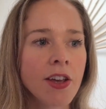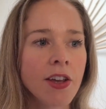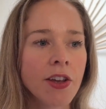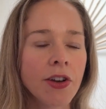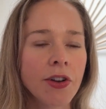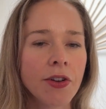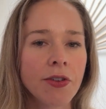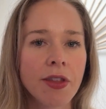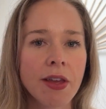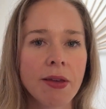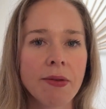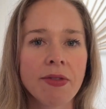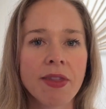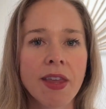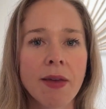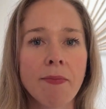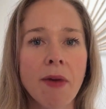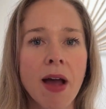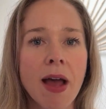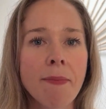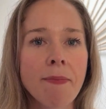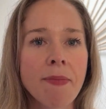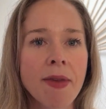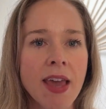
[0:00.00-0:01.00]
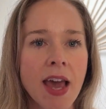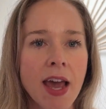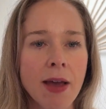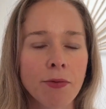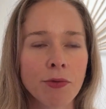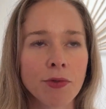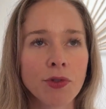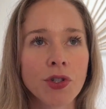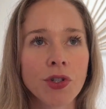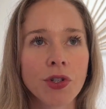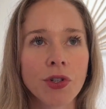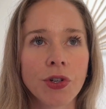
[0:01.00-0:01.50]
that they might be
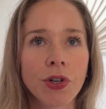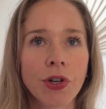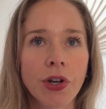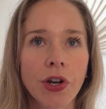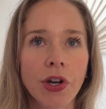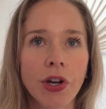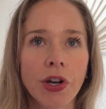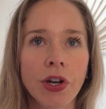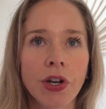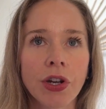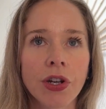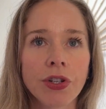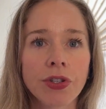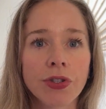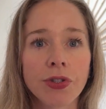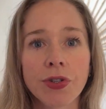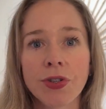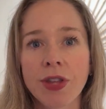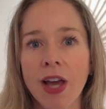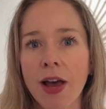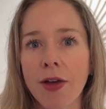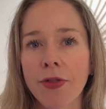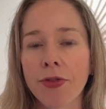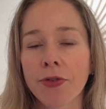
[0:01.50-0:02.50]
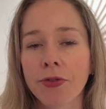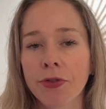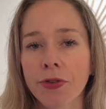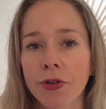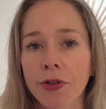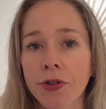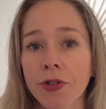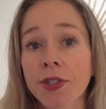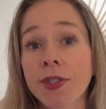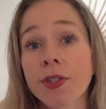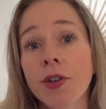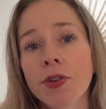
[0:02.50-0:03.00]
able to do that
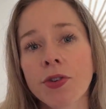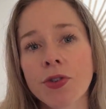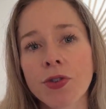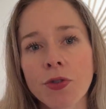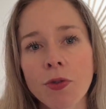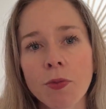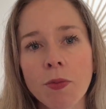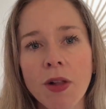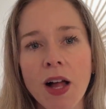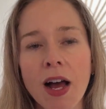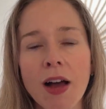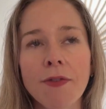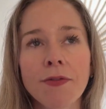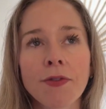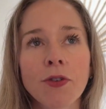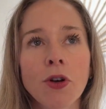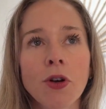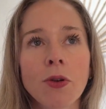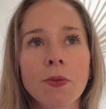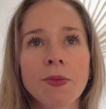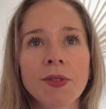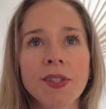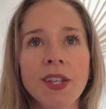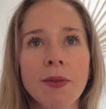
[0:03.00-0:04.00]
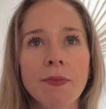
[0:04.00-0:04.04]
through social platforms.